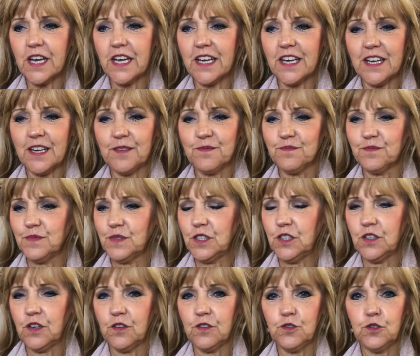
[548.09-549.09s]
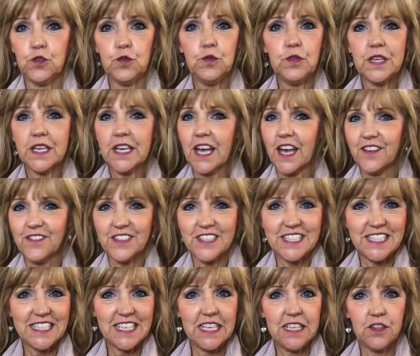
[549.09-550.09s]
doona
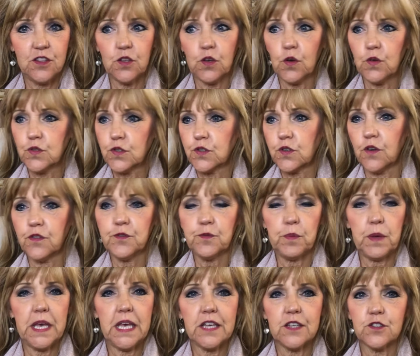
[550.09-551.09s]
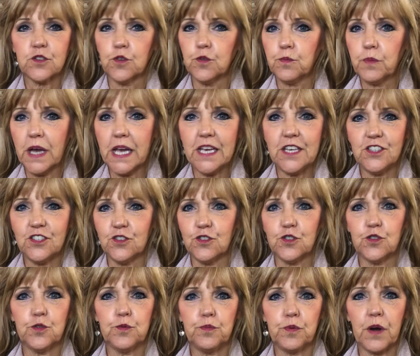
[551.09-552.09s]
covers in those soft pinks or
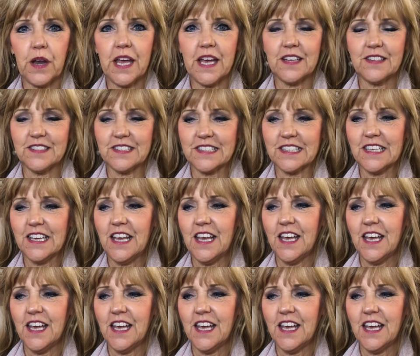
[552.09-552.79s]
beiges or browns.